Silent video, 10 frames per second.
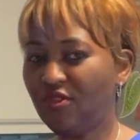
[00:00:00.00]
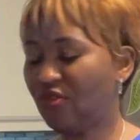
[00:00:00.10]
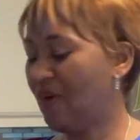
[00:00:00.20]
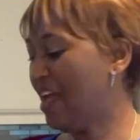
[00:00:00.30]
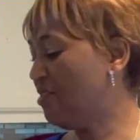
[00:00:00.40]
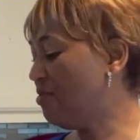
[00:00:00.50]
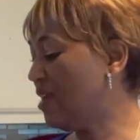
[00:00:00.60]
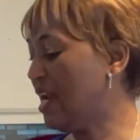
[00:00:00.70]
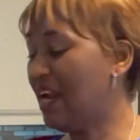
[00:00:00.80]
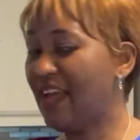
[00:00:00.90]
So I don't
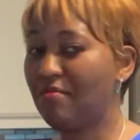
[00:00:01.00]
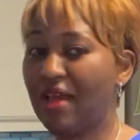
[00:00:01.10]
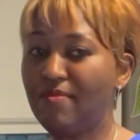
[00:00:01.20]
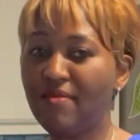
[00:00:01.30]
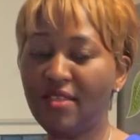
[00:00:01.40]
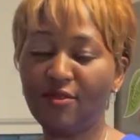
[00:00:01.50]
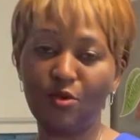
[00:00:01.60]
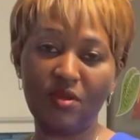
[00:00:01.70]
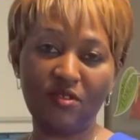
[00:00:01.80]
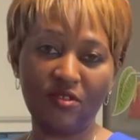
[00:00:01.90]
really like my meat to
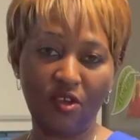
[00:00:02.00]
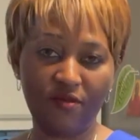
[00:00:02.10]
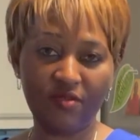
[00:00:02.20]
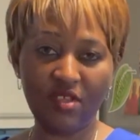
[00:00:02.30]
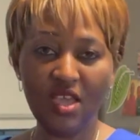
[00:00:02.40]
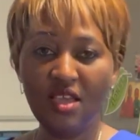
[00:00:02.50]
be soft.